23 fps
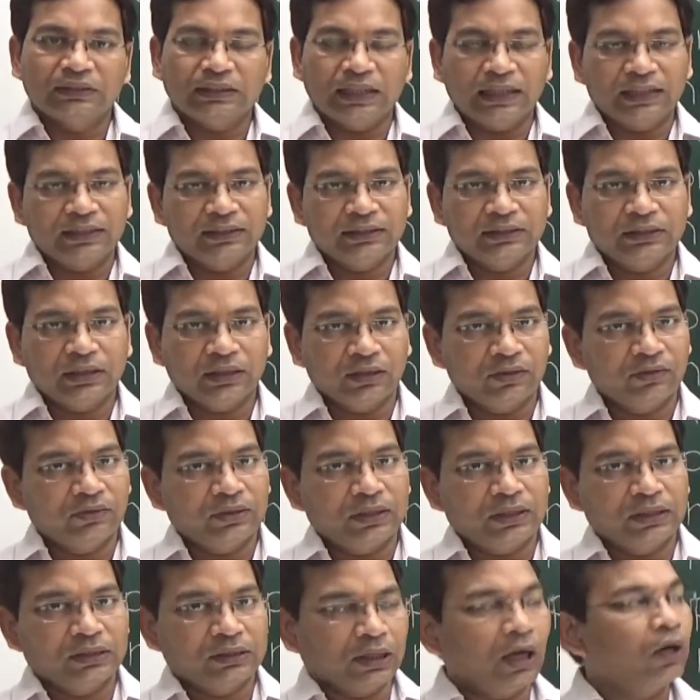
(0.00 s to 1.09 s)
tens,
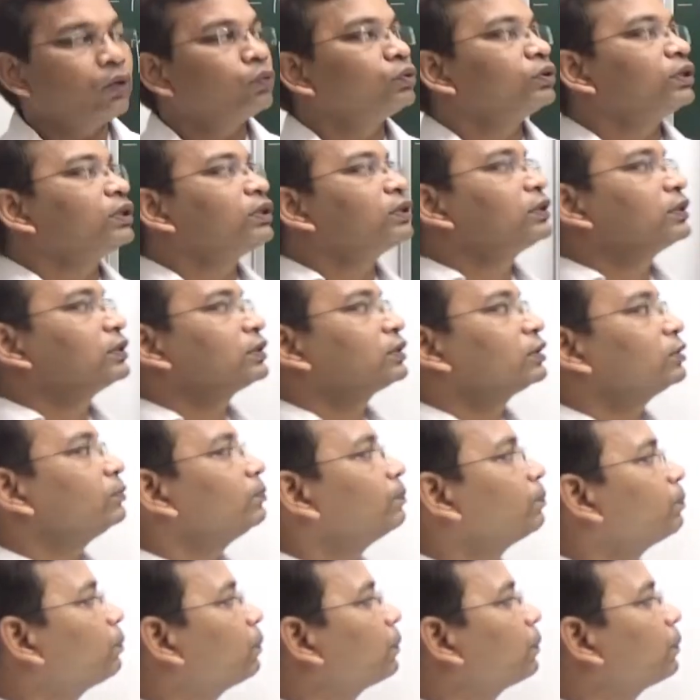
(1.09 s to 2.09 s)
hundred, thousand system.